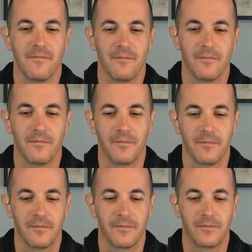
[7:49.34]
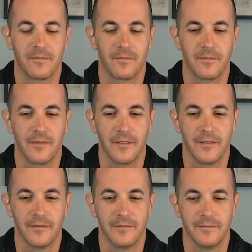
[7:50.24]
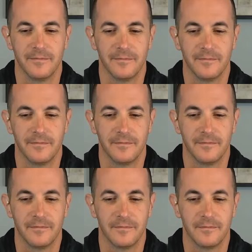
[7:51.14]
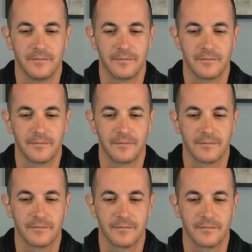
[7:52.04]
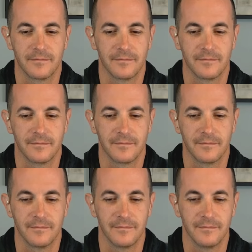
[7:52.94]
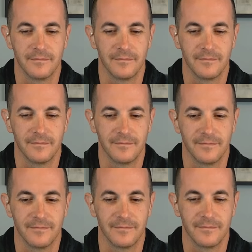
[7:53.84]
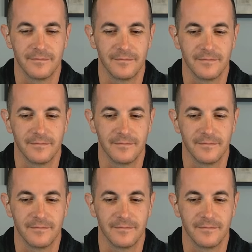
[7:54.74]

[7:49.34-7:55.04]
The person shown says nothing.